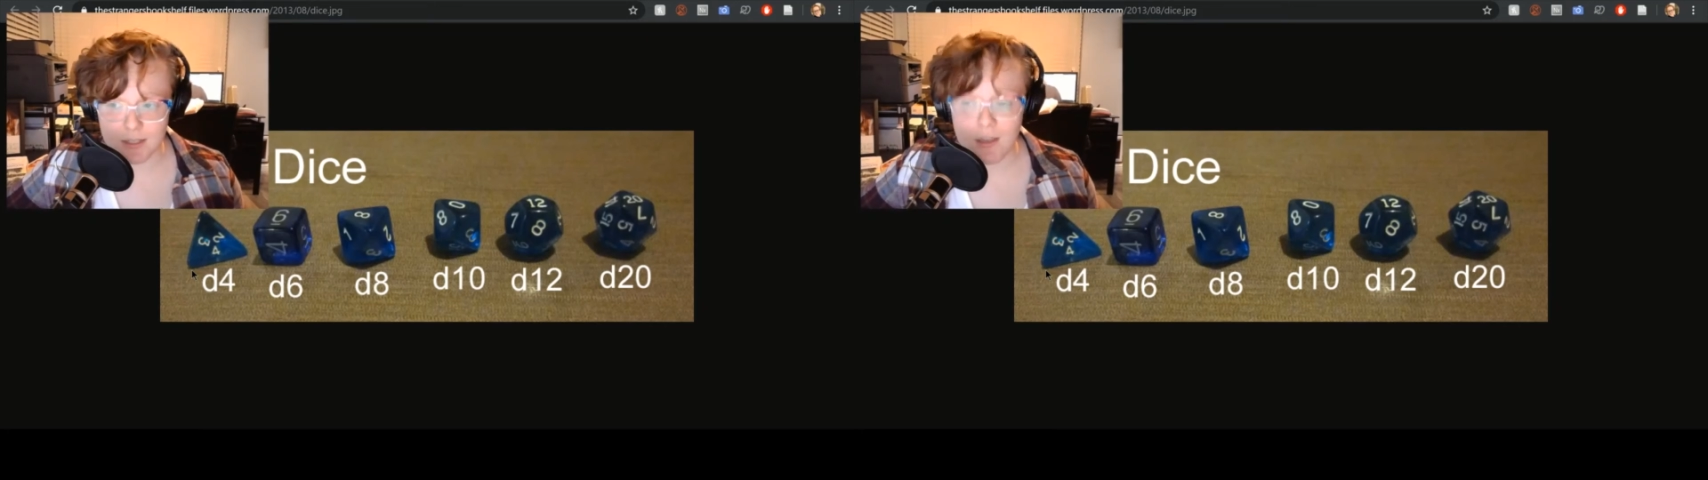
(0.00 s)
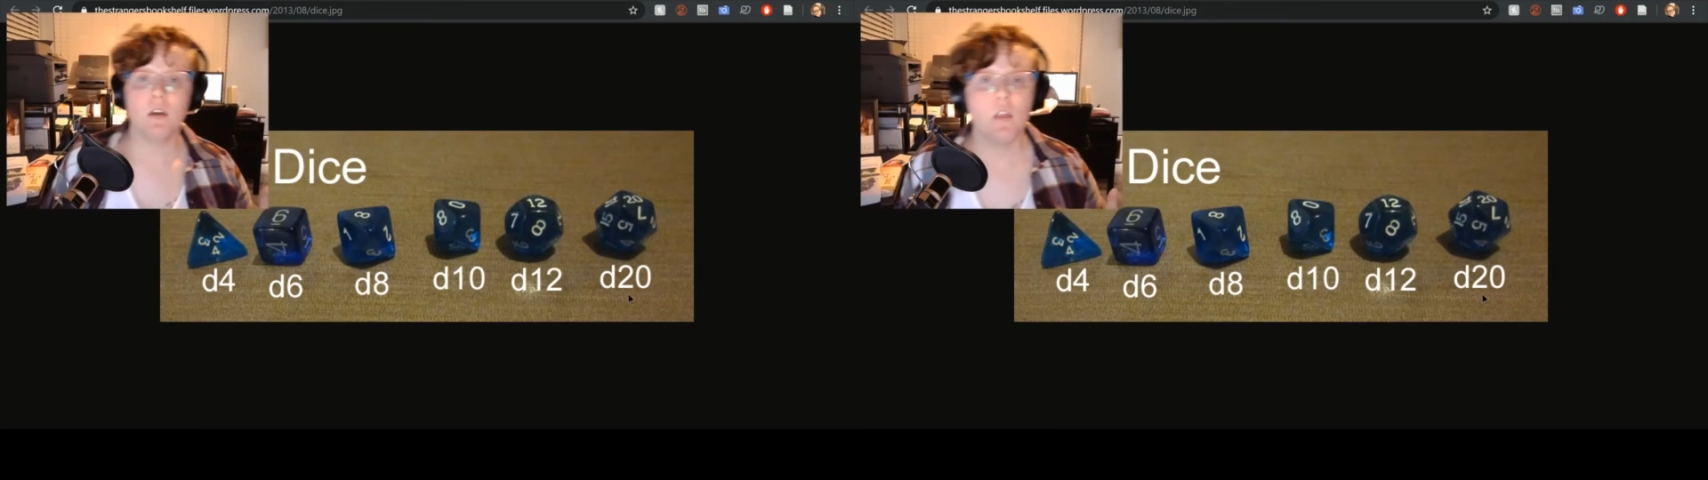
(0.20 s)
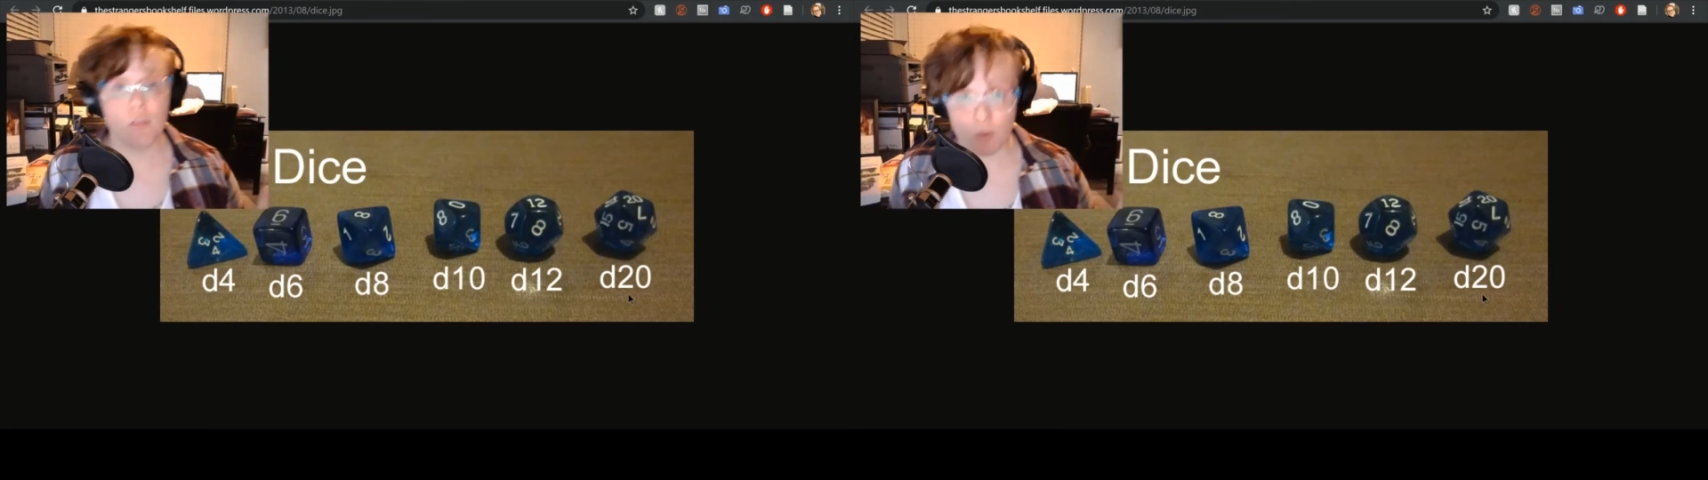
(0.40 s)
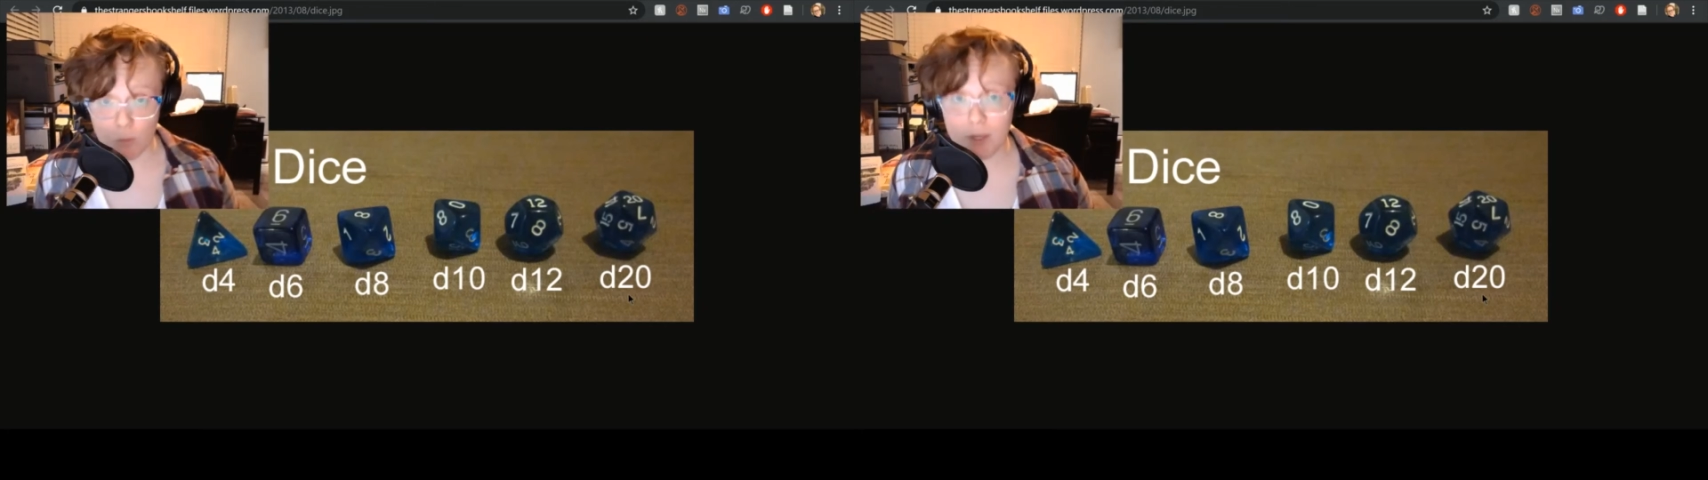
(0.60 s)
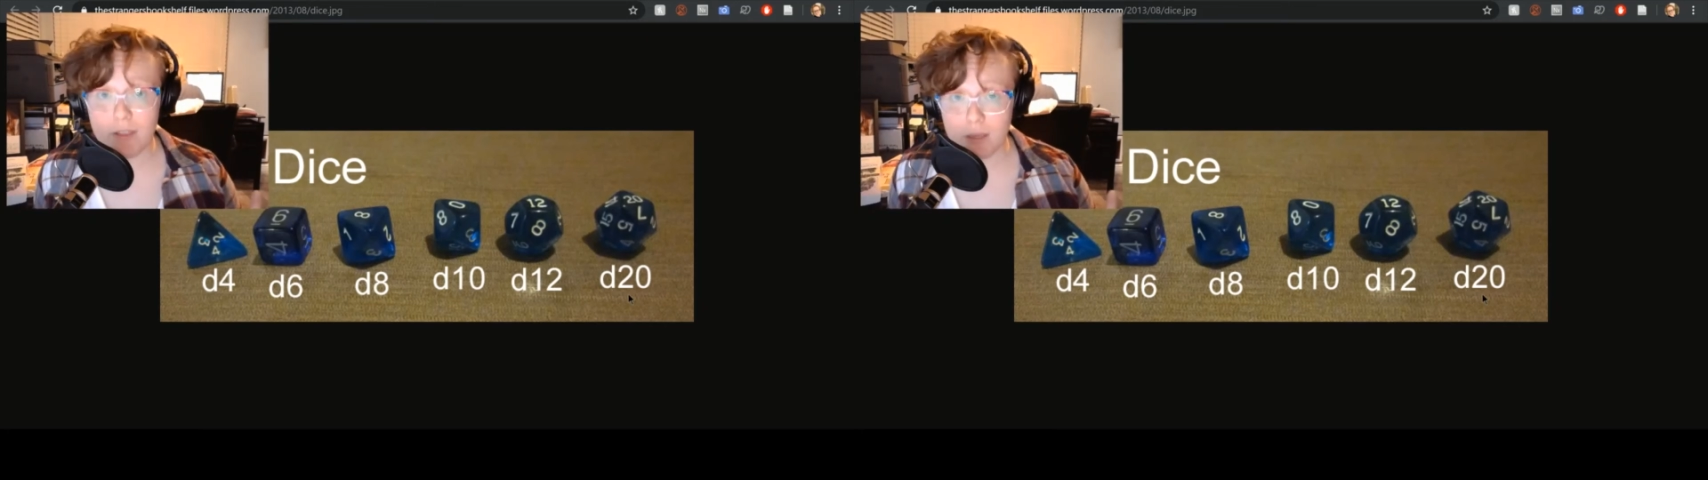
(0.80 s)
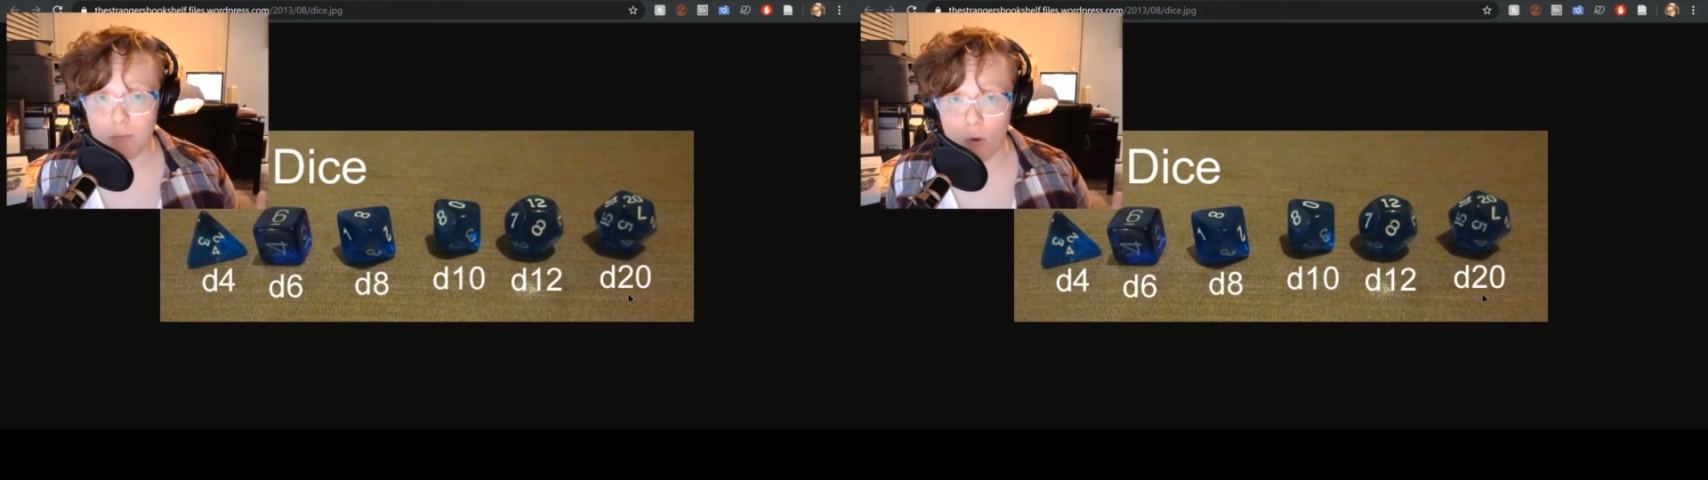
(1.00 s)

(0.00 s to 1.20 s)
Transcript: The really important